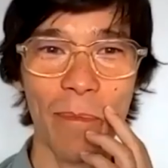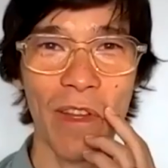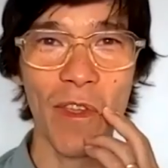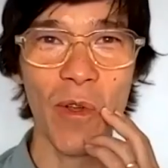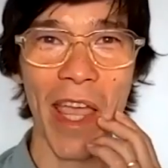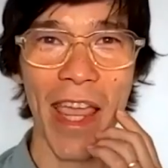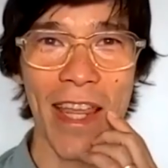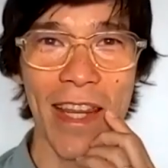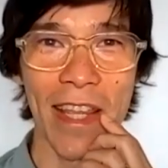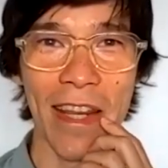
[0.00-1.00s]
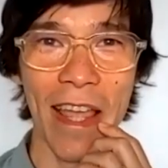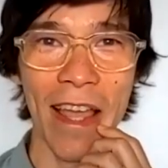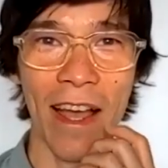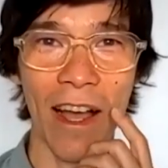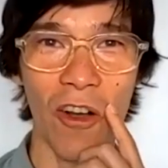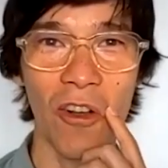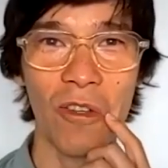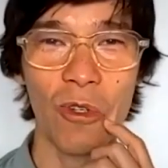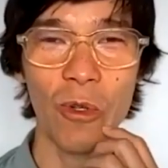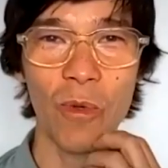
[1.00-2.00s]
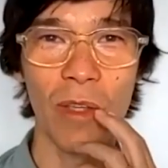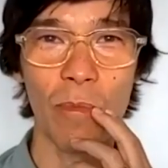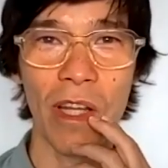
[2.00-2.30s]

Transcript: But if he were 80 now, who would he